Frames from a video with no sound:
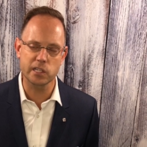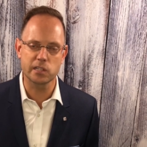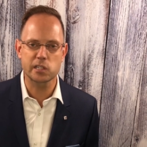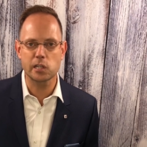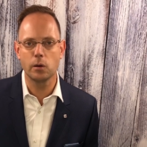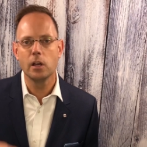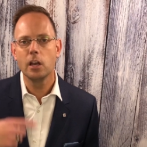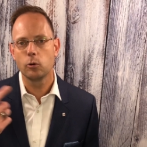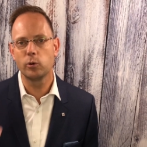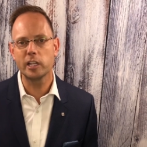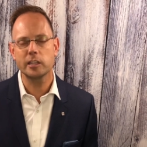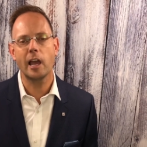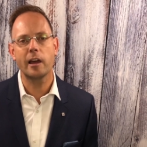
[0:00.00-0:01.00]
And so
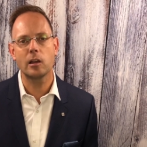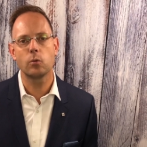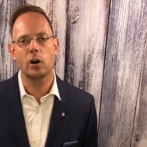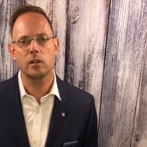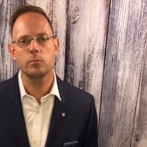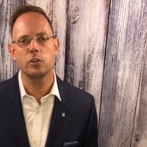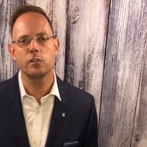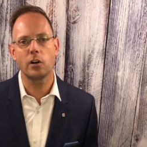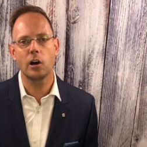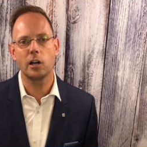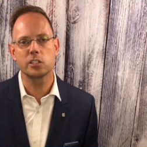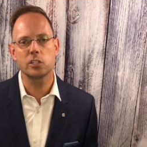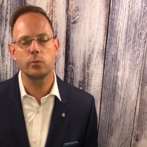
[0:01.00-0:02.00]
with that, I want to move
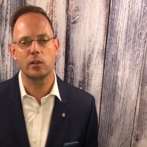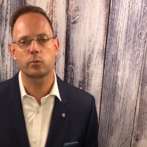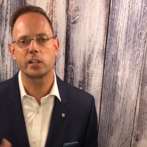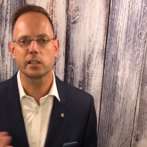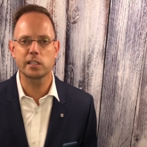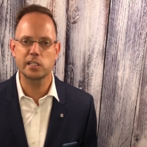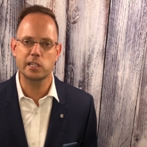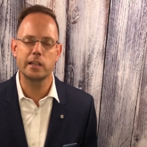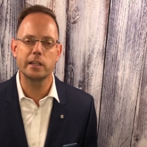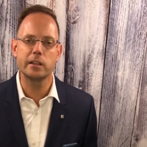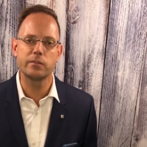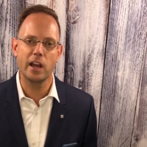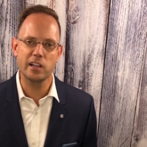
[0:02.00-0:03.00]
on to a real estate
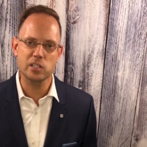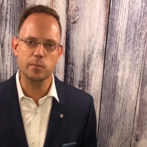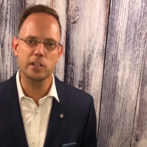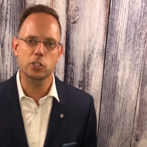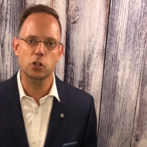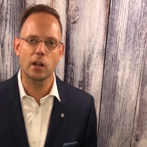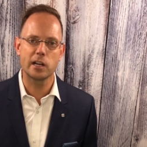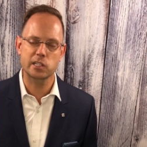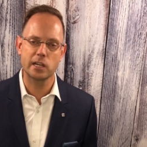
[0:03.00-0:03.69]
investment trust.